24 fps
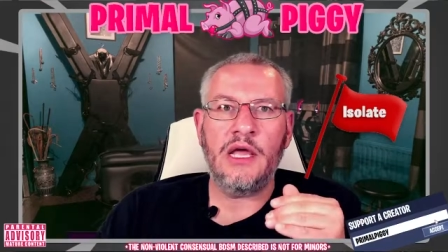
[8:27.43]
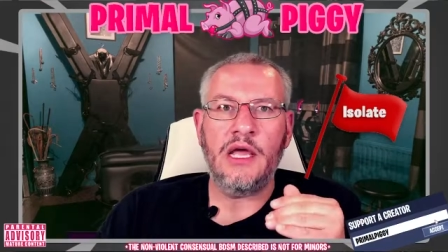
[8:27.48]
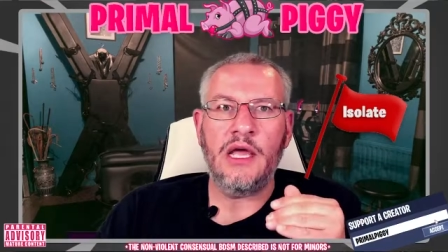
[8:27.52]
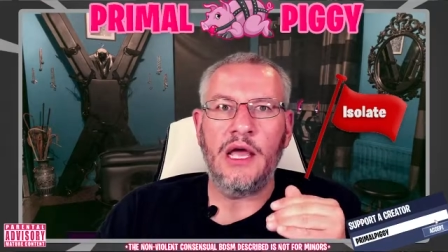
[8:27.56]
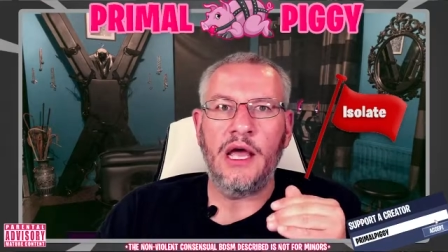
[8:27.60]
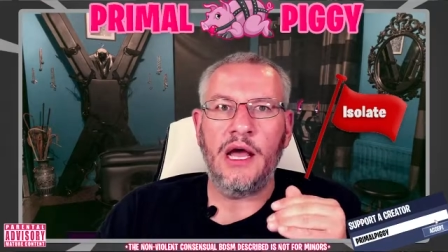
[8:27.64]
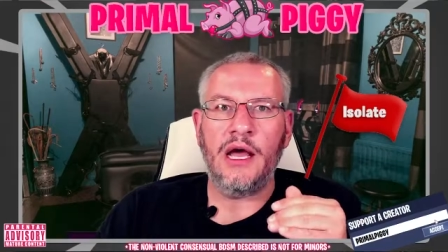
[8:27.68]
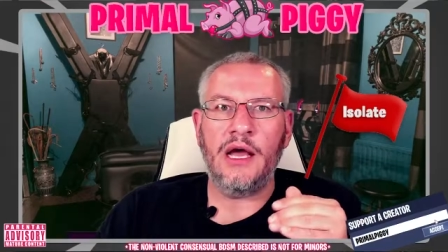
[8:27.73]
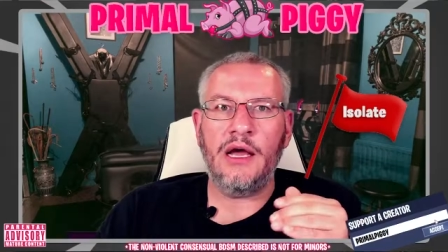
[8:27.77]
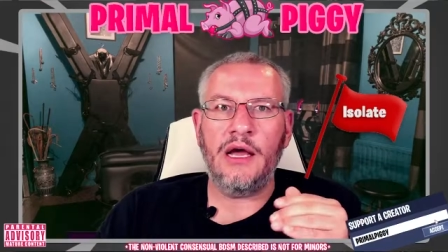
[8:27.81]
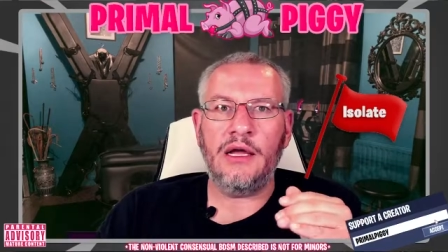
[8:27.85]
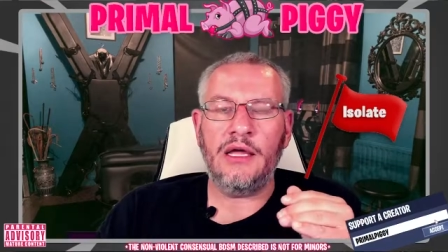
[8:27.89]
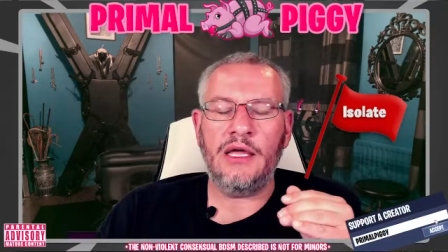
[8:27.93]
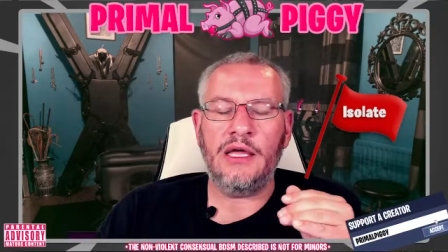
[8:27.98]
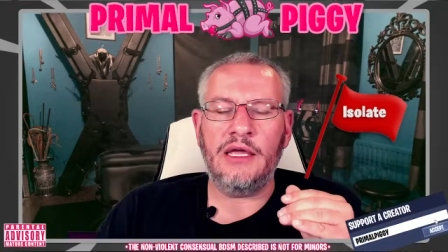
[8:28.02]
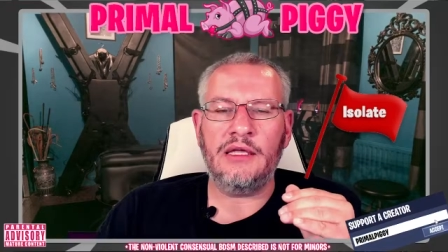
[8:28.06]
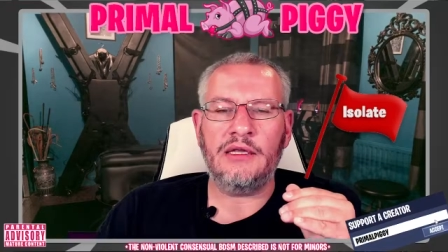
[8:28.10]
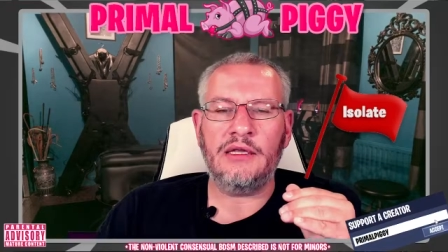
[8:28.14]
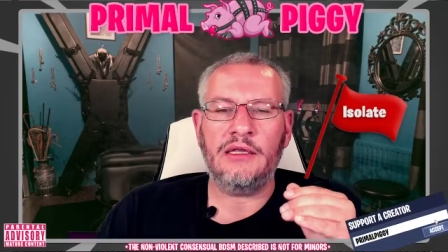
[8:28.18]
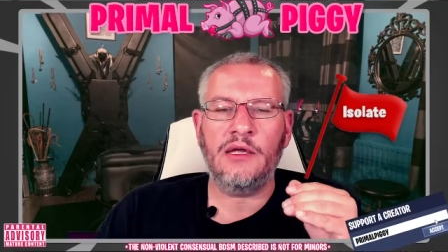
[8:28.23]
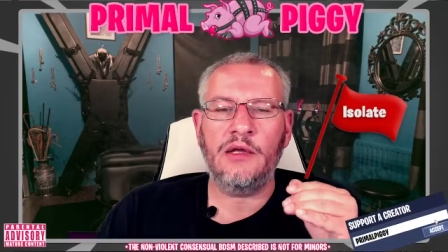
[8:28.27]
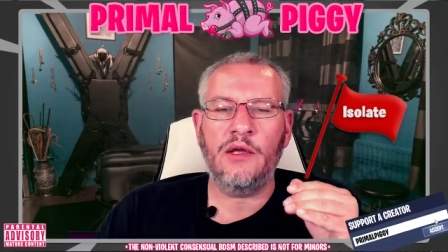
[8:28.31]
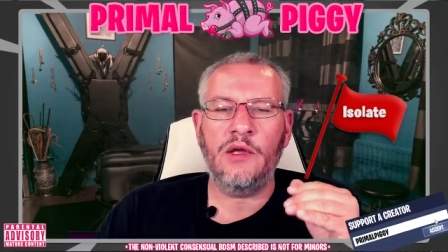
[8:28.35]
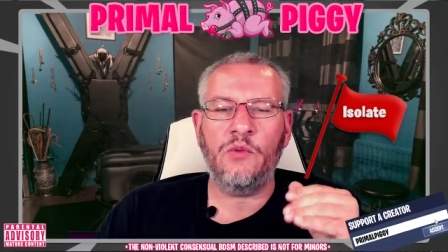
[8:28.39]
uh,
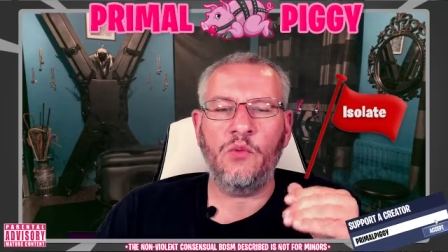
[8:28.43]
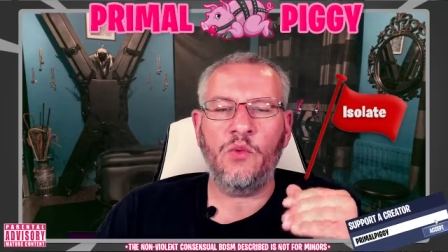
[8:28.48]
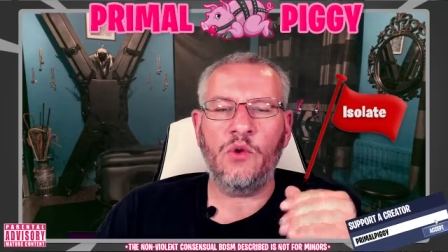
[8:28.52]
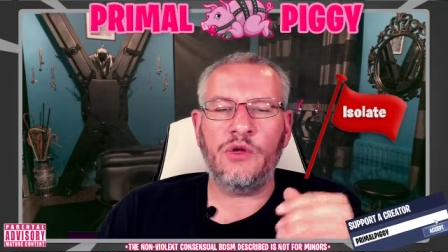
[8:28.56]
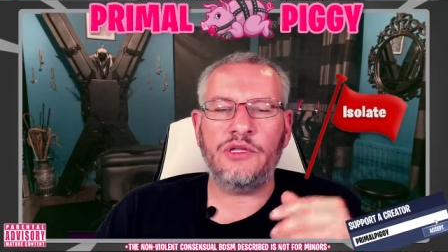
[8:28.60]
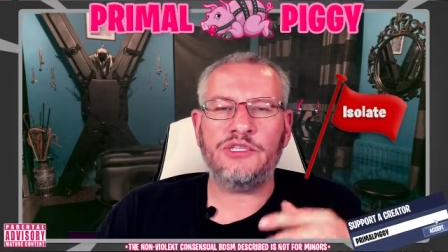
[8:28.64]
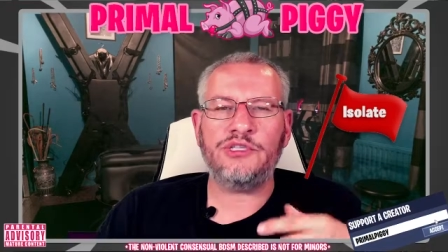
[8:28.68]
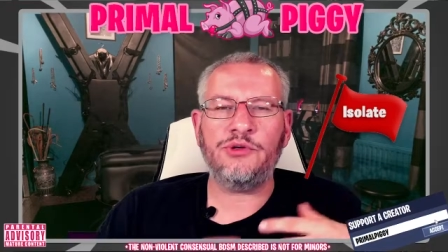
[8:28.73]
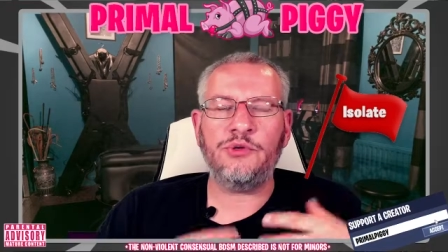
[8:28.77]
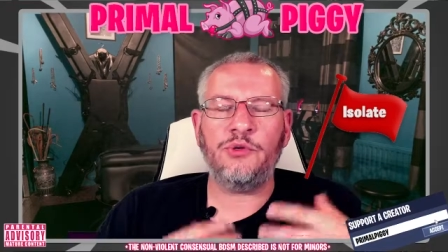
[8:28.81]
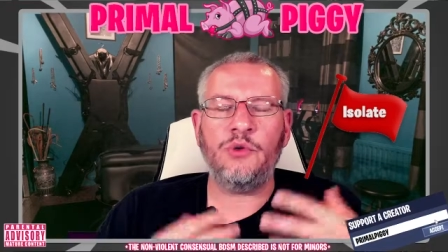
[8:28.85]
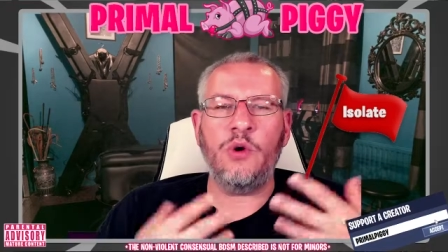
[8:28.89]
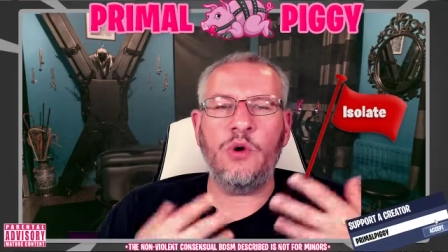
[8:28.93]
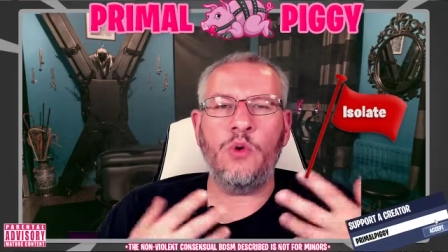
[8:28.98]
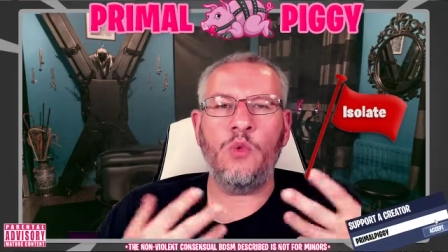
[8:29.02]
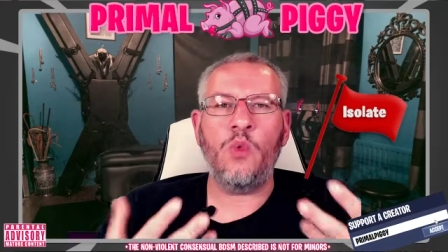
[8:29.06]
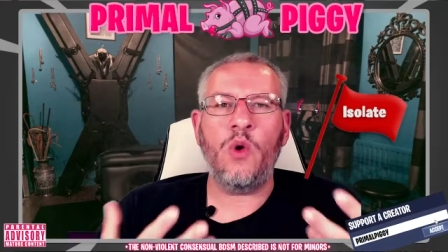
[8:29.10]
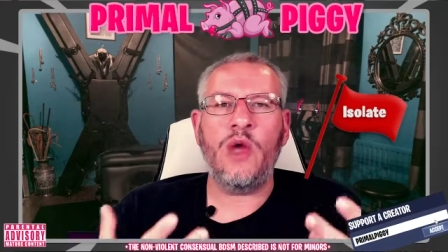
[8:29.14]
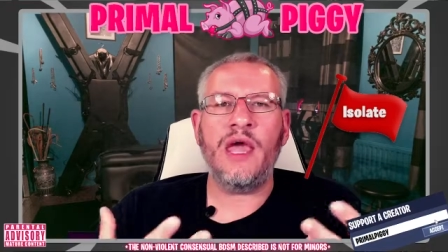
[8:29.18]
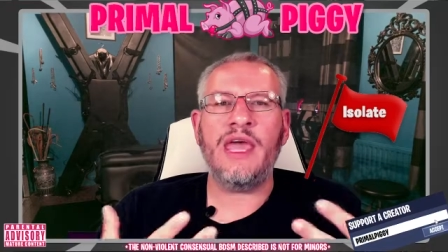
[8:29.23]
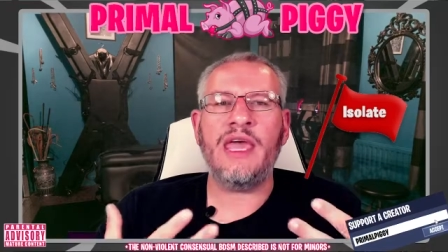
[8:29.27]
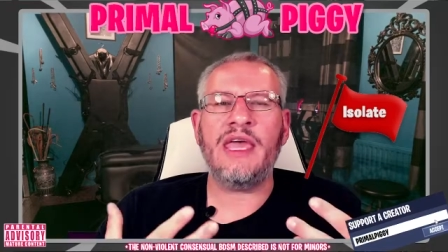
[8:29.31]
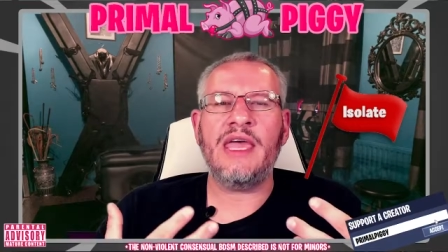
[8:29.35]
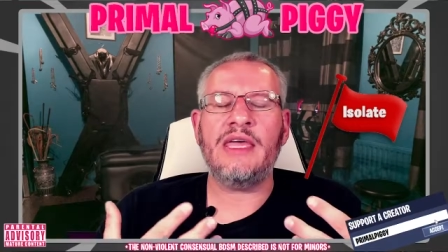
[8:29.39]
and and once you're
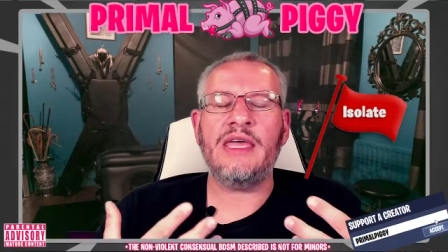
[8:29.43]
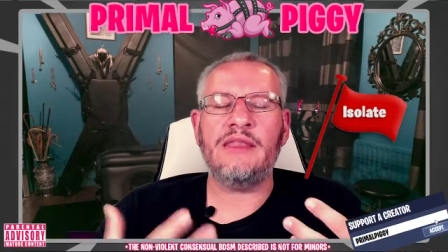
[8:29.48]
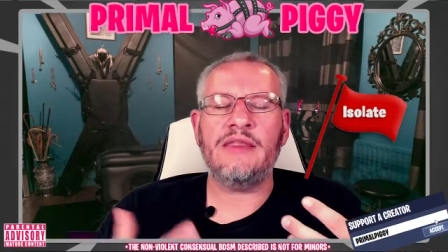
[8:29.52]
away,